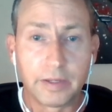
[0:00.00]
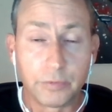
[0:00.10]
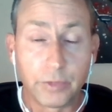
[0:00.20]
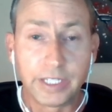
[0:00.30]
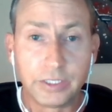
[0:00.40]

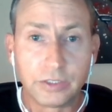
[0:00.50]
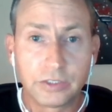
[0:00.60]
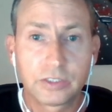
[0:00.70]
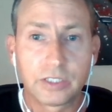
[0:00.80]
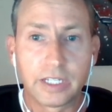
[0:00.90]

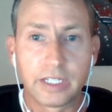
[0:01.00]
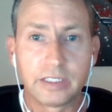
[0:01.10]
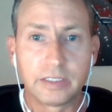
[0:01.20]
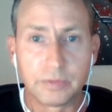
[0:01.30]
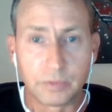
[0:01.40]
radios,
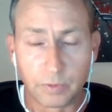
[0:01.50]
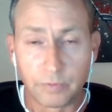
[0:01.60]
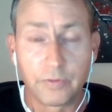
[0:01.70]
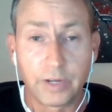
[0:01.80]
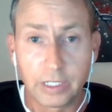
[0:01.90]

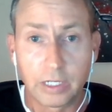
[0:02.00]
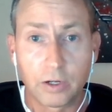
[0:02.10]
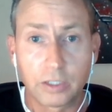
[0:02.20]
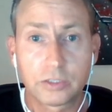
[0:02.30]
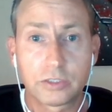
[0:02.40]
very
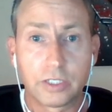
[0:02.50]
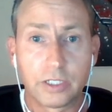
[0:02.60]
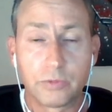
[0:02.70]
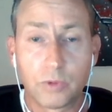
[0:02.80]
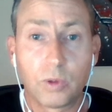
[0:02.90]
large
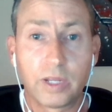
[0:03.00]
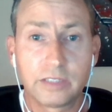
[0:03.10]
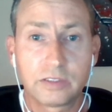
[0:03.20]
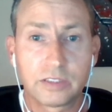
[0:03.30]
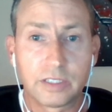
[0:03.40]

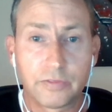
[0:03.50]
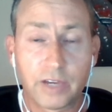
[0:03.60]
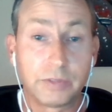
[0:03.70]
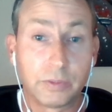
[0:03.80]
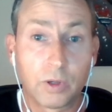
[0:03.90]
rollouts,
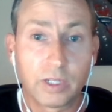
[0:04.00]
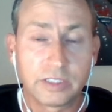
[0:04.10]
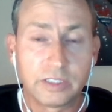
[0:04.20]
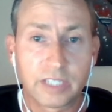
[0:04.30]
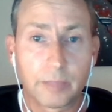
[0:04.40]
5G
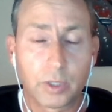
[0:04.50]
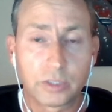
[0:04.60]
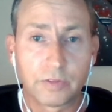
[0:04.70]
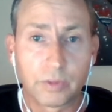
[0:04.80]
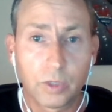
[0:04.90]
rollouts in some
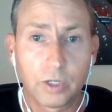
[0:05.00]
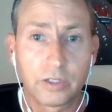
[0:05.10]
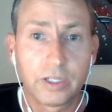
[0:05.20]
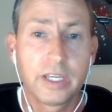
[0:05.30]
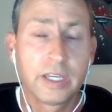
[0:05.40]
parts of the
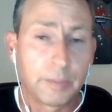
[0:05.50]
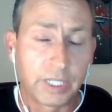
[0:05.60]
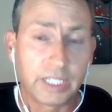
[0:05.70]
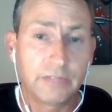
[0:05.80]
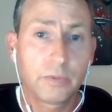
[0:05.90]
world.
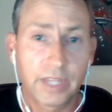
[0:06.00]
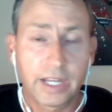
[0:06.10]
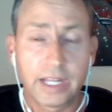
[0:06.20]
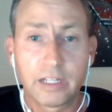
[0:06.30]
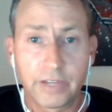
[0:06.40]
But even with
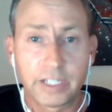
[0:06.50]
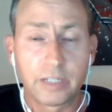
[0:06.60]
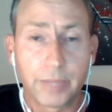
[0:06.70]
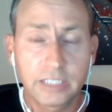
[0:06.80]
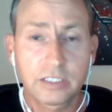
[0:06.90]
that
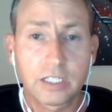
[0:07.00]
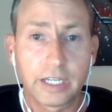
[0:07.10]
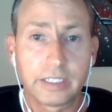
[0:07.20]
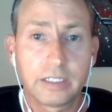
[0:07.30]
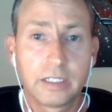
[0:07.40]
elevated
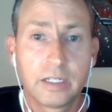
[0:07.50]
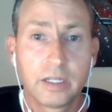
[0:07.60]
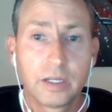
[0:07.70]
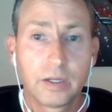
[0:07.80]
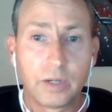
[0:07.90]
baseline,
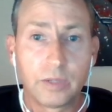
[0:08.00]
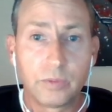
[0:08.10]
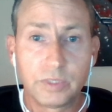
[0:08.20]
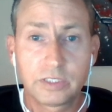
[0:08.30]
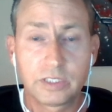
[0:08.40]

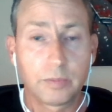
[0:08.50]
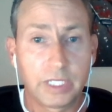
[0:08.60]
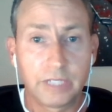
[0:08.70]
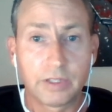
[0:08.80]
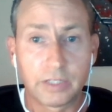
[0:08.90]
we still
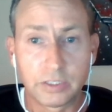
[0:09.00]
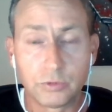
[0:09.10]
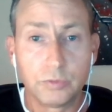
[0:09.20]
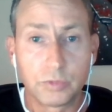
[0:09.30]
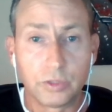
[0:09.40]
believe that there's
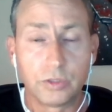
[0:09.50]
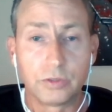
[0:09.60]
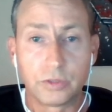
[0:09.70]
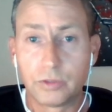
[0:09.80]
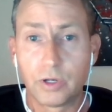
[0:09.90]
room
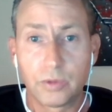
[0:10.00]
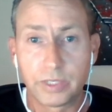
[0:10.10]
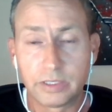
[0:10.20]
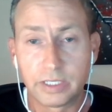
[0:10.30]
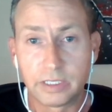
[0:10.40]
to grow
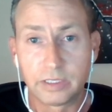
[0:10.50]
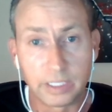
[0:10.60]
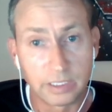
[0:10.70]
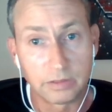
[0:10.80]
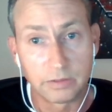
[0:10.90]

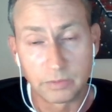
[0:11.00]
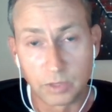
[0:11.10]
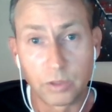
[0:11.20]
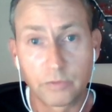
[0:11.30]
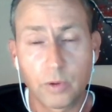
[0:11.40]
in
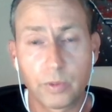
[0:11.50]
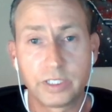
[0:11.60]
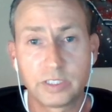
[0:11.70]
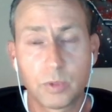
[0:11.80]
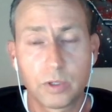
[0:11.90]
going
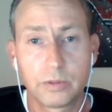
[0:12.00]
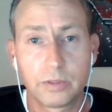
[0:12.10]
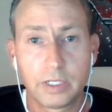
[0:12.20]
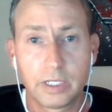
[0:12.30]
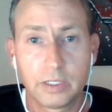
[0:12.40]
forward. There's more
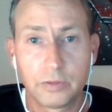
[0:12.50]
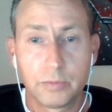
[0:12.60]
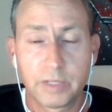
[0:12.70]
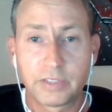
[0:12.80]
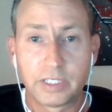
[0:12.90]

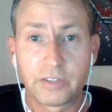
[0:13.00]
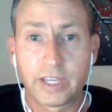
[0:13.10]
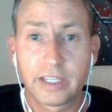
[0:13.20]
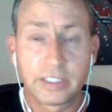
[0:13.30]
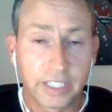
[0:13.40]
room left in the
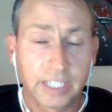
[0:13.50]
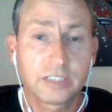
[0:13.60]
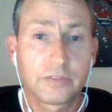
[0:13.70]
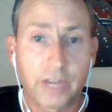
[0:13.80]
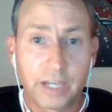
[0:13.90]
tank.
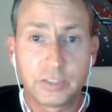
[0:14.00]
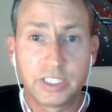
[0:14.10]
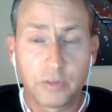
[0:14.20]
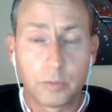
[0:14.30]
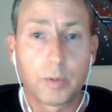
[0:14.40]
Yes,
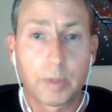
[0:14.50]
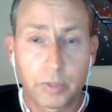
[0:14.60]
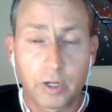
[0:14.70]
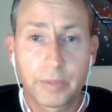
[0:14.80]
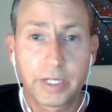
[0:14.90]
5G for mobile
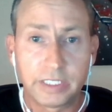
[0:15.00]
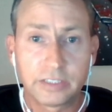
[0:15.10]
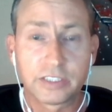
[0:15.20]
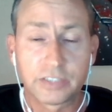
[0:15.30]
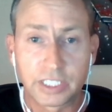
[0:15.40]
broadband
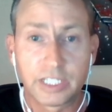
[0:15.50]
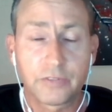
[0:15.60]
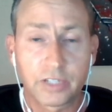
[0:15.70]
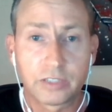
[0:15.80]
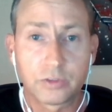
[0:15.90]
is a
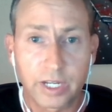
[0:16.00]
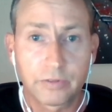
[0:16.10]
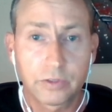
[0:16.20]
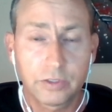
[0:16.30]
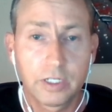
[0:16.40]
significant
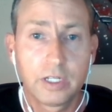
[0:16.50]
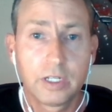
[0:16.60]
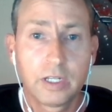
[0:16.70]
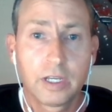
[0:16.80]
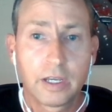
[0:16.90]
driver,
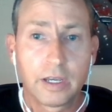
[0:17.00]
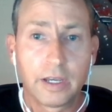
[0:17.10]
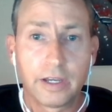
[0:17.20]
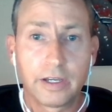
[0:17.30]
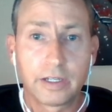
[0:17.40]

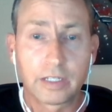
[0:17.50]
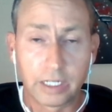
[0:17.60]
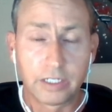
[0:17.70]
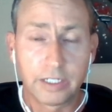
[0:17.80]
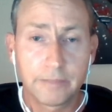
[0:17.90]

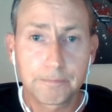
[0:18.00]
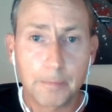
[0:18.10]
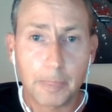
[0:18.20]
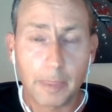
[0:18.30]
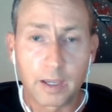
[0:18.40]
clearly.
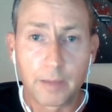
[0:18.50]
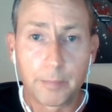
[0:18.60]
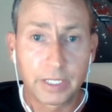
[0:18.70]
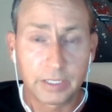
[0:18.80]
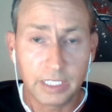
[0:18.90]

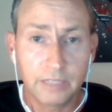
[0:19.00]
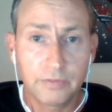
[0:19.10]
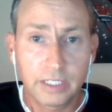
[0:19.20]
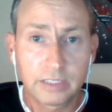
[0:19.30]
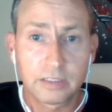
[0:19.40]
But
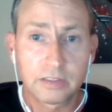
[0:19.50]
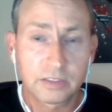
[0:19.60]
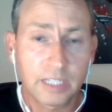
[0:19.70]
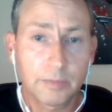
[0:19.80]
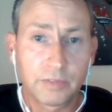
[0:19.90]
even
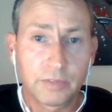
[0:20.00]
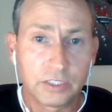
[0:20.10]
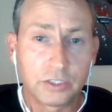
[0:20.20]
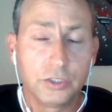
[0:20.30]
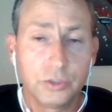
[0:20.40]
some of
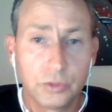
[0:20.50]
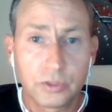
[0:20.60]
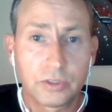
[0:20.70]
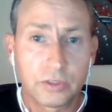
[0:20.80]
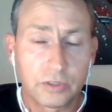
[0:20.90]
these new
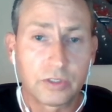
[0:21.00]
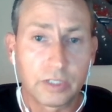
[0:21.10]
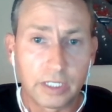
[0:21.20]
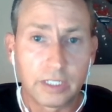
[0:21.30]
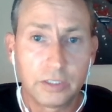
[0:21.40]

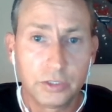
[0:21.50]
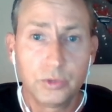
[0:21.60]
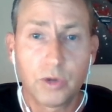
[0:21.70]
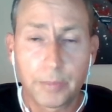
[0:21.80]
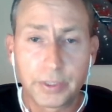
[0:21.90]

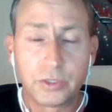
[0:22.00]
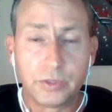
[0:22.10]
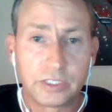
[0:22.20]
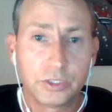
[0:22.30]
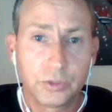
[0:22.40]

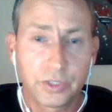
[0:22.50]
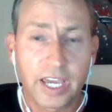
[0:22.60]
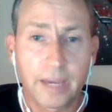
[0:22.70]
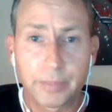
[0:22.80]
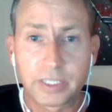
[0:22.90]
opportunities, new
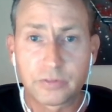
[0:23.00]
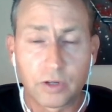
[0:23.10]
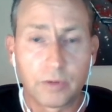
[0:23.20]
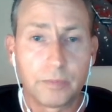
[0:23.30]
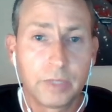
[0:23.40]
CapEx
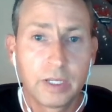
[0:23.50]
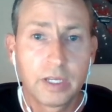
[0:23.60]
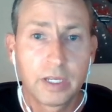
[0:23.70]
from